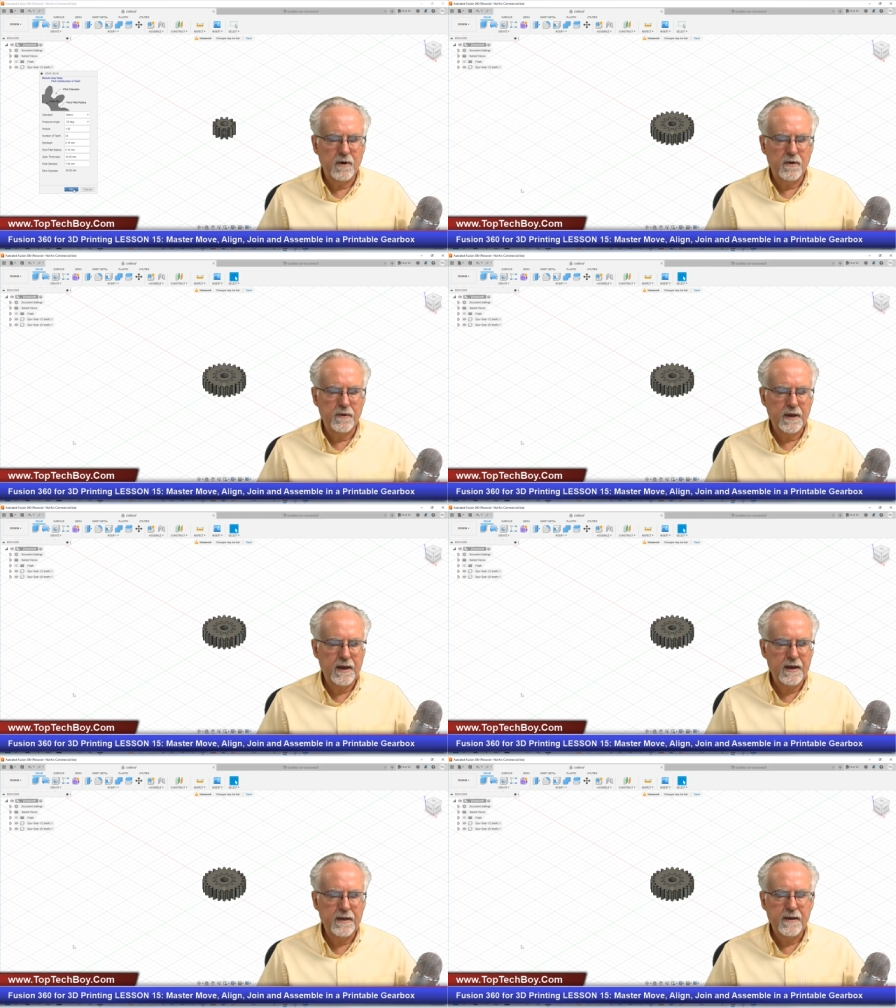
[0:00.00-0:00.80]

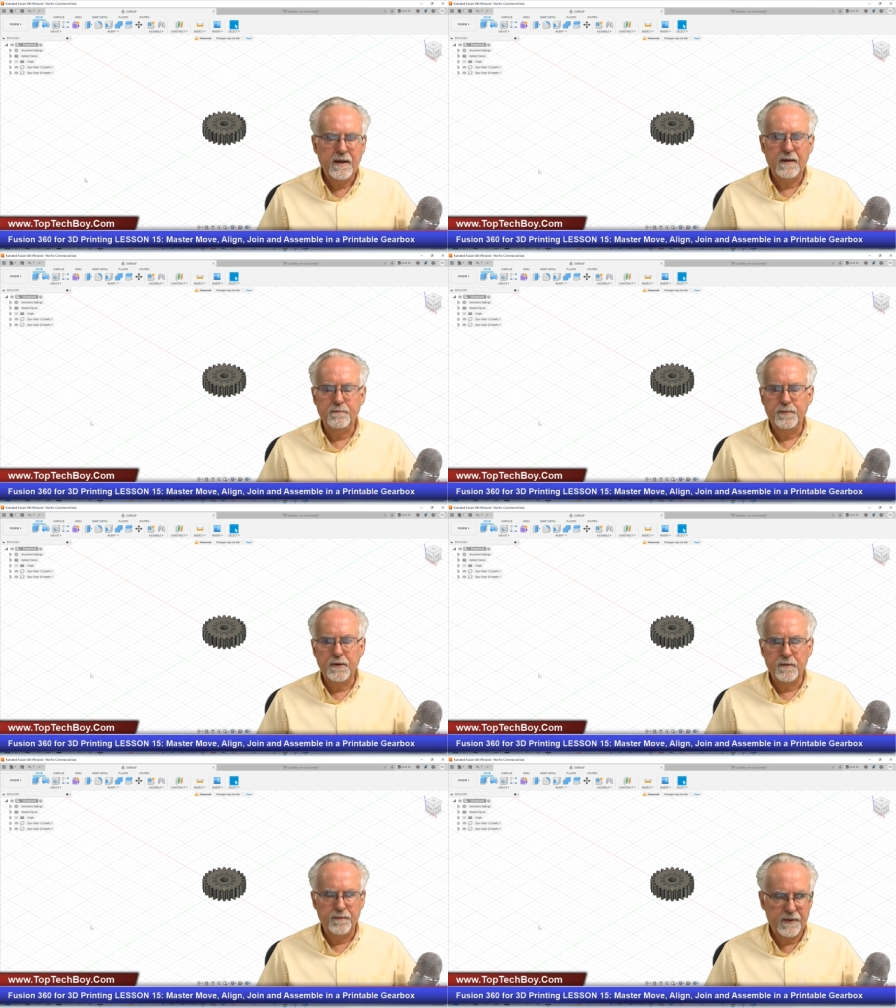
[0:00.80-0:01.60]
Okay. And
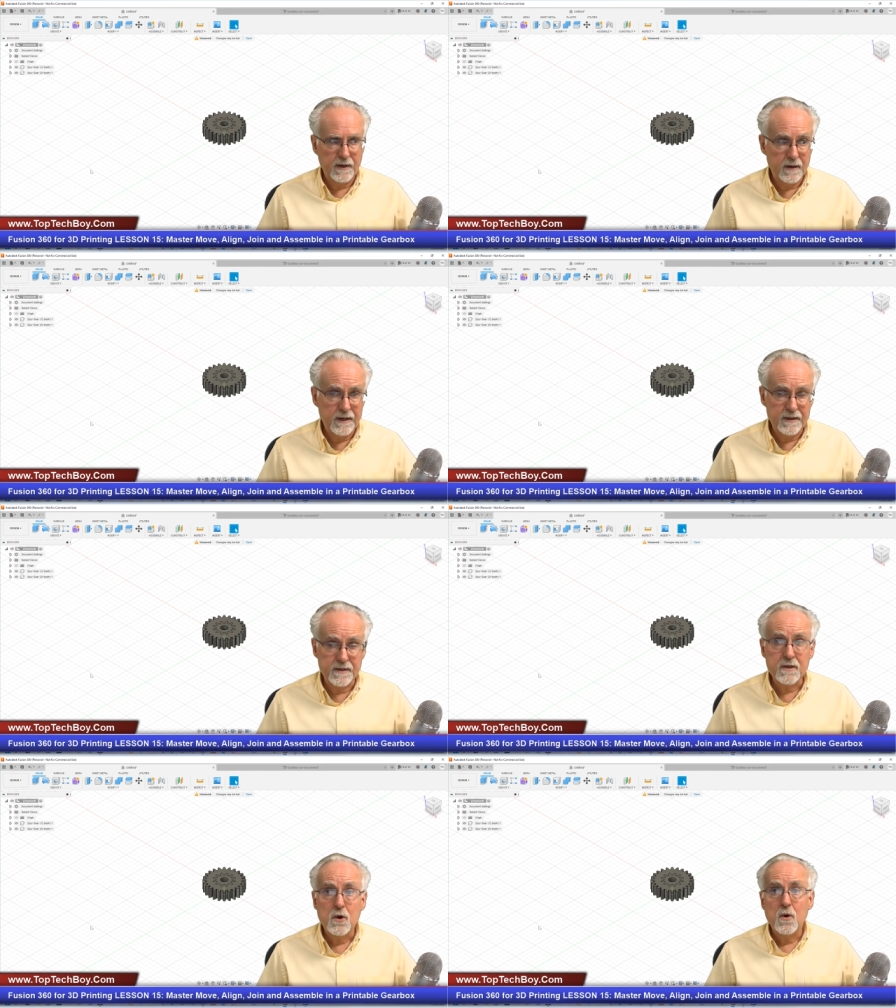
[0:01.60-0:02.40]
boom, there it is.